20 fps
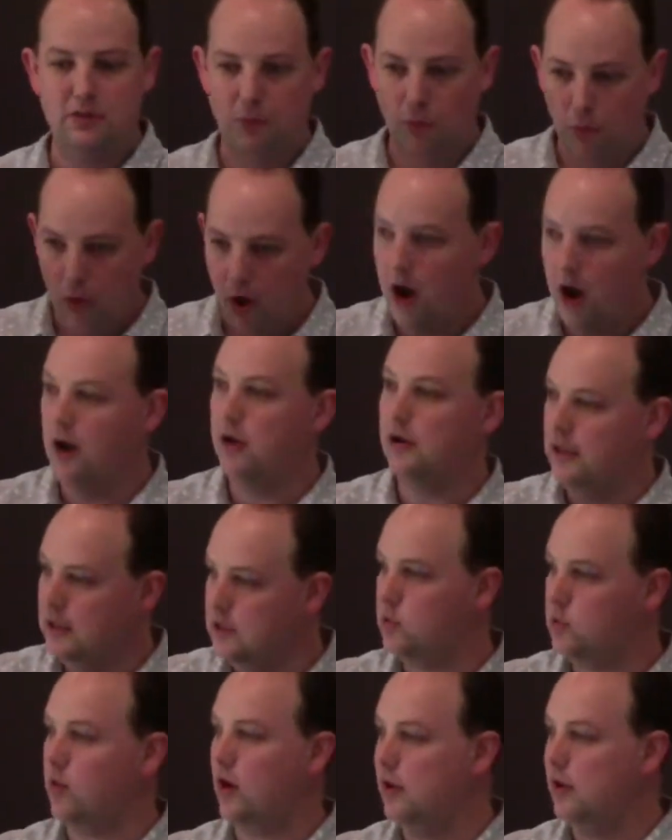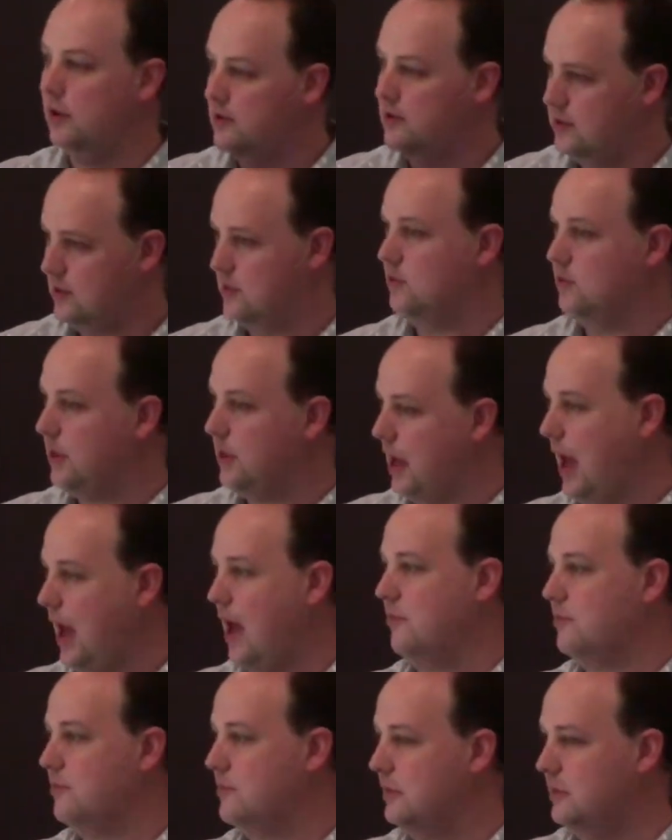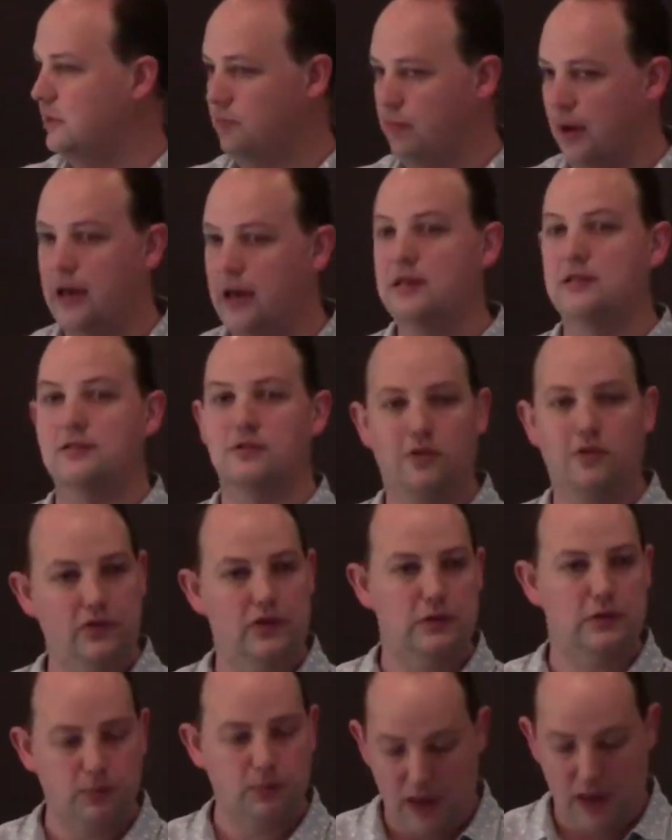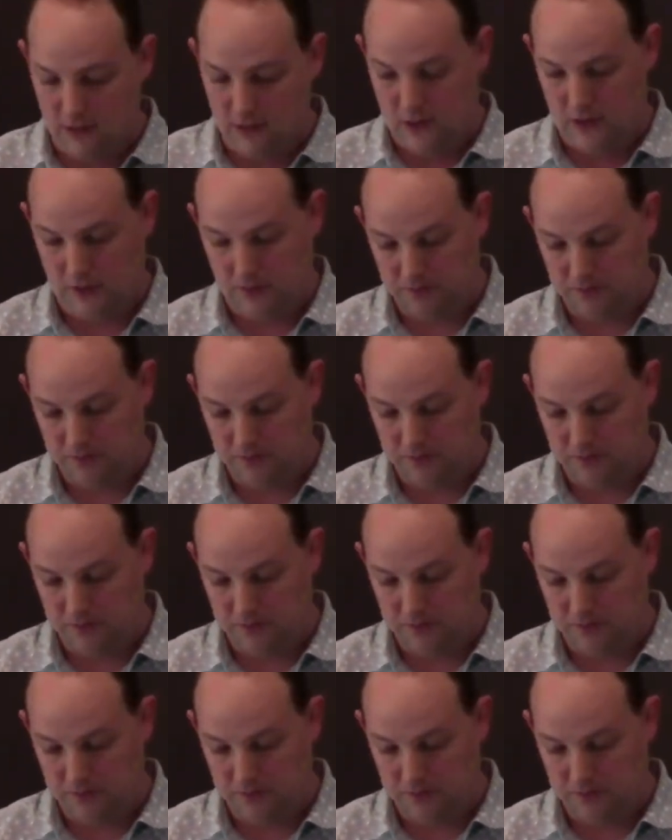while Israel is still camped at the base of this mountain.